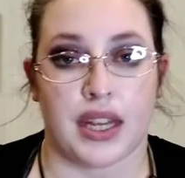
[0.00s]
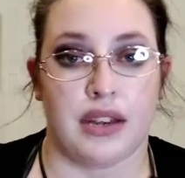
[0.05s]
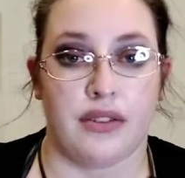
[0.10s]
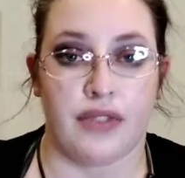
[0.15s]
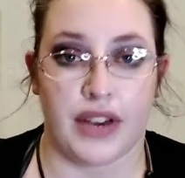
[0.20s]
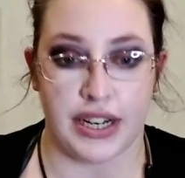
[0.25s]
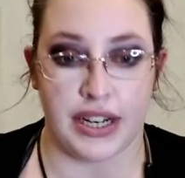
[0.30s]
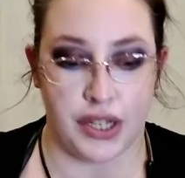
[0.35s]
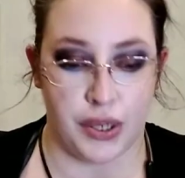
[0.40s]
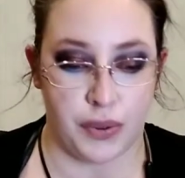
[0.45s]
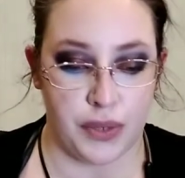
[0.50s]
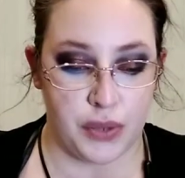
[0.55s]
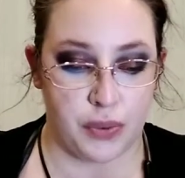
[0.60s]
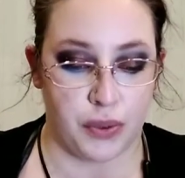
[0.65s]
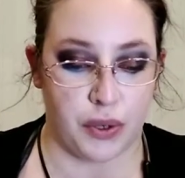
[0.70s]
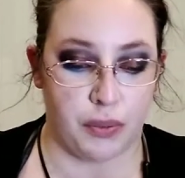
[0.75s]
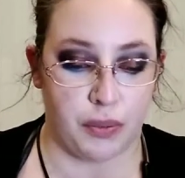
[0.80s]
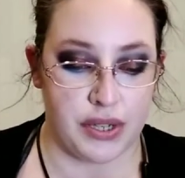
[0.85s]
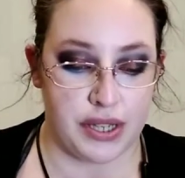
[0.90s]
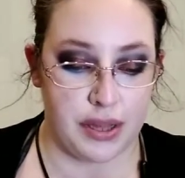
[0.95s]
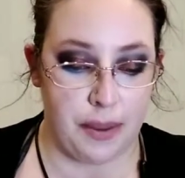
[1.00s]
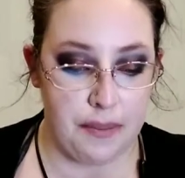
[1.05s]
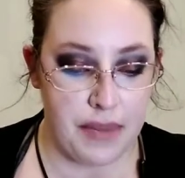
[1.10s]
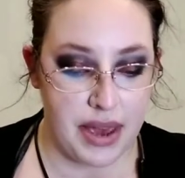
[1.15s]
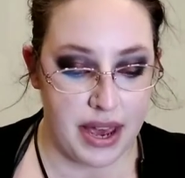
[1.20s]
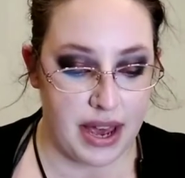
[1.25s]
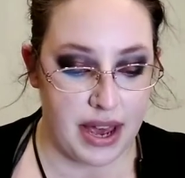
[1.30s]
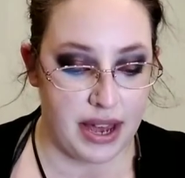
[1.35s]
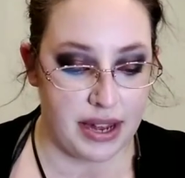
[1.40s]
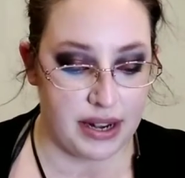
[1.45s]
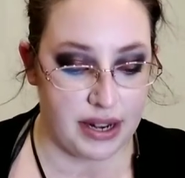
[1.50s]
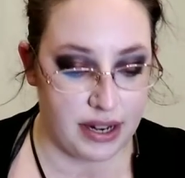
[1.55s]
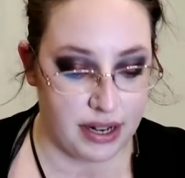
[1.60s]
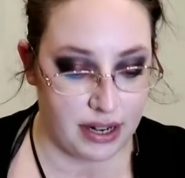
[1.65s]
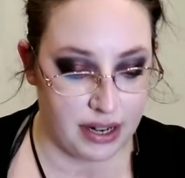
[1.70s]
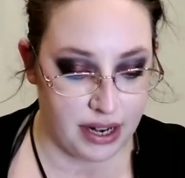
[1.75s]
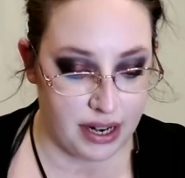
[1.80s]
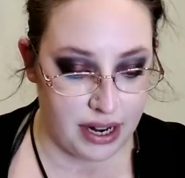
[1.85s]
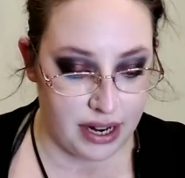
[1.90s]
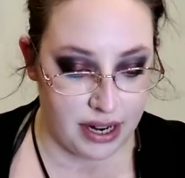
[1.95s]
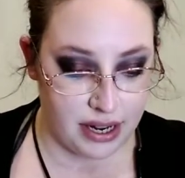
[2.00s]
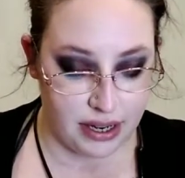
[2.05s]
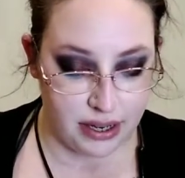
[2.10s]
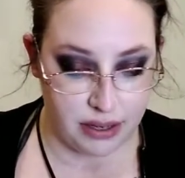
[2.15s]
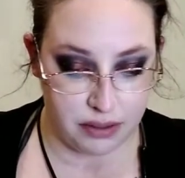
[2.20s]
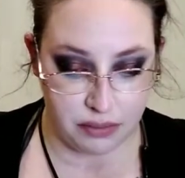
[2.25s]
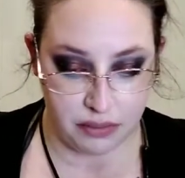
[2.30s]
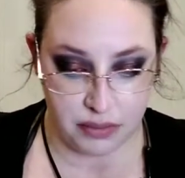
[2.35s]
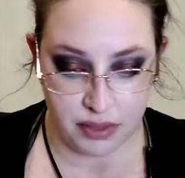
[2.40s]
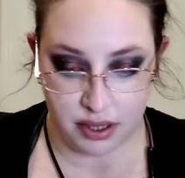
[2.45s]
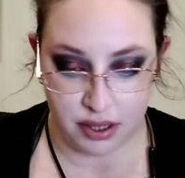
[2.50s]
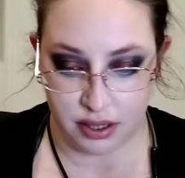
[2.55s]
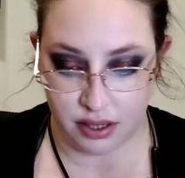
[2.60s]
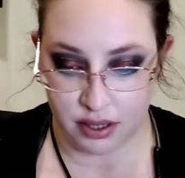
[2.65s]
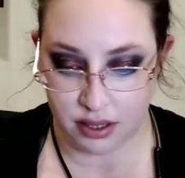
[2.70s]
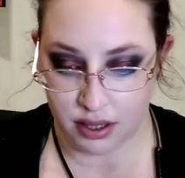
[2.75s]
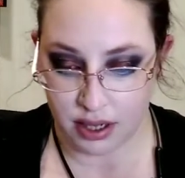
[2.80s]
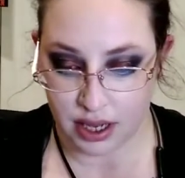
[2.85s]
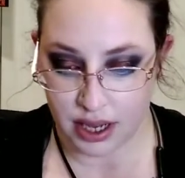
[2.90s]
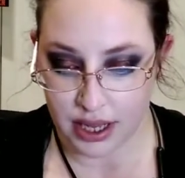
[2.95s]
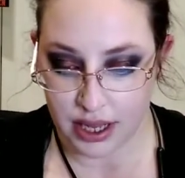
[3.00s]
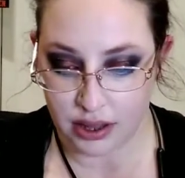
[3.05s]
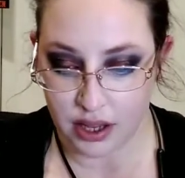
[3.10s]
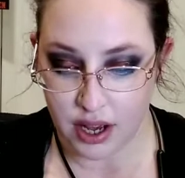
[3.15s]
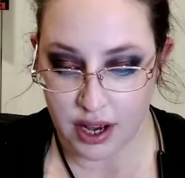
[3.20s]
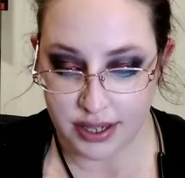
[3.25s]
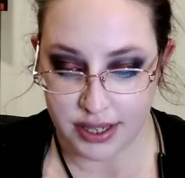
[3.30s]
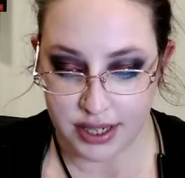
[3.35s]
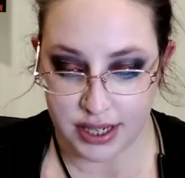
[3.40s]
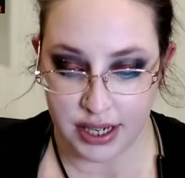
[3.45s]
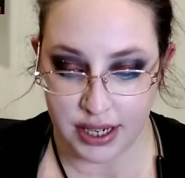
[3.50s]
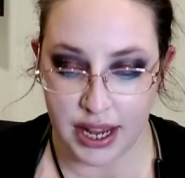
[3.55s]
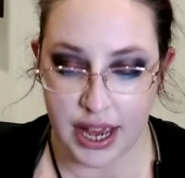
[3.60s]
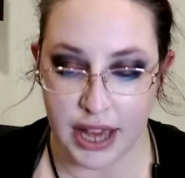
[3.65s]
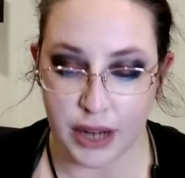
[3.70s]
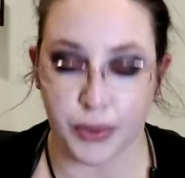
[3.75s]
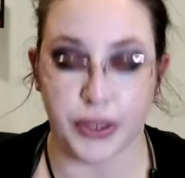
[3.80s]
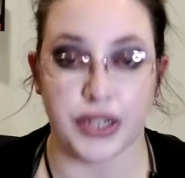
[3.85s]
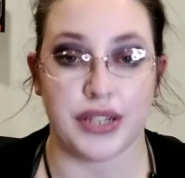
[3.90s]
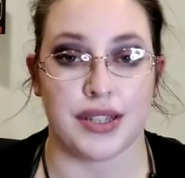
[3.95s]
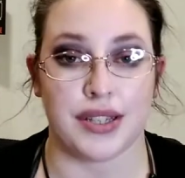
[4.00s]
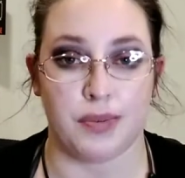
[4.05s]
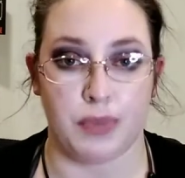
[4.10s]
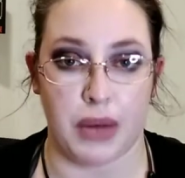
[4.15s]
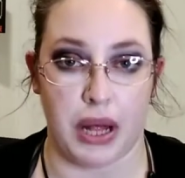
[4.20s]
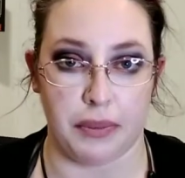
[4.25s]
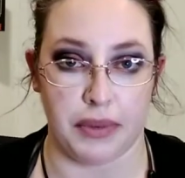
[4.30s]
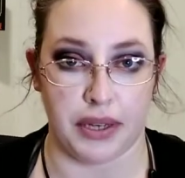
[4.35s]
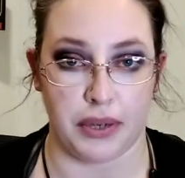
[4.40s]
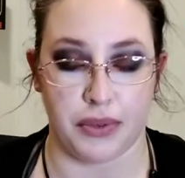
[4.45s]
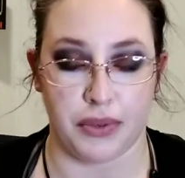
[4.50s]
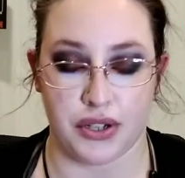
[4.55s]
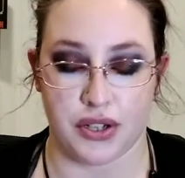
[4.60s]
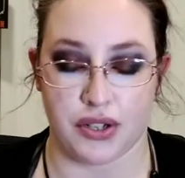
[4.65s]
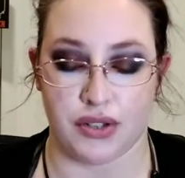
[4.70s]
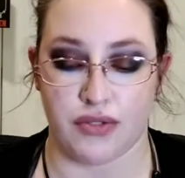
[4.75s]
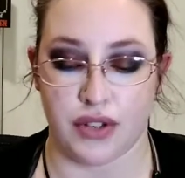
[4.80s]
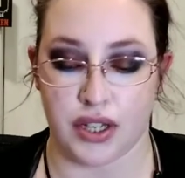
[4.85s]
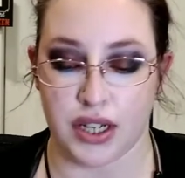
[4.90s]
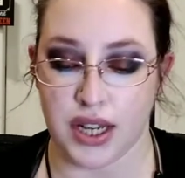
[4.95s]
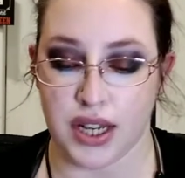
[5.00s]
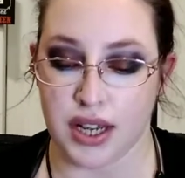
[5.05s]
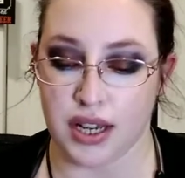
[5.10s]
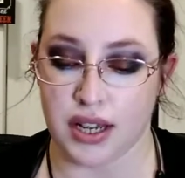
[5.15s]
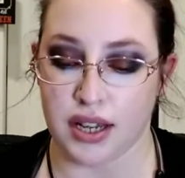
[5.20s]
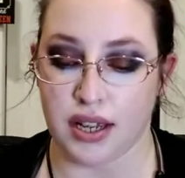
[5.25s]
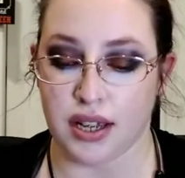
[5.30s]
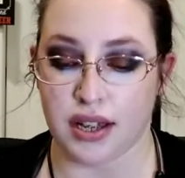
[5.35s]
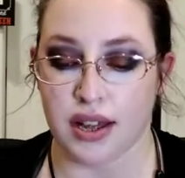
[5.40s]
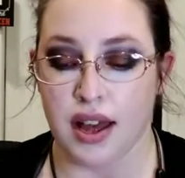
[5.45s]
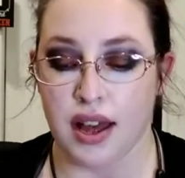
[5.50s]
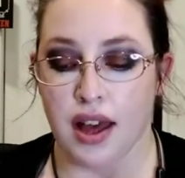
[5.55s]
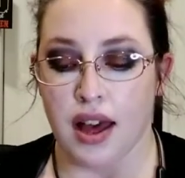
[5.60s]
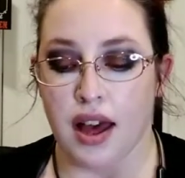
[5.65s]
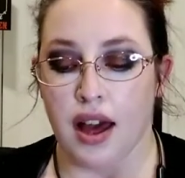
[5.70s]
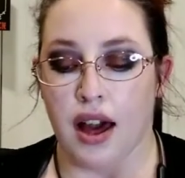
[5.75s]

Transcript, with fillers: invited to his room was a man named I lost it Edward Spellman, which is funny